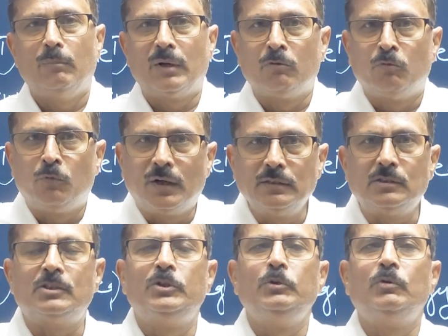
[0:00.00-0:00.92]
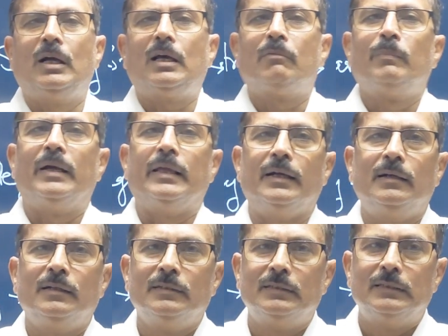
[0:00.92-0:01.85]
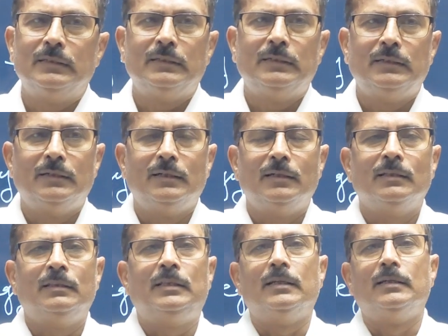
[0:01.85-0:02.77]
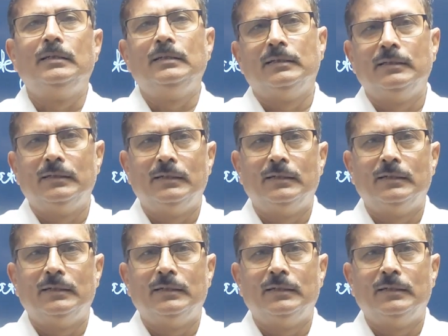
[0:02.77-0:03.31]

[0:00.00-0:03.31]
But once you are married, then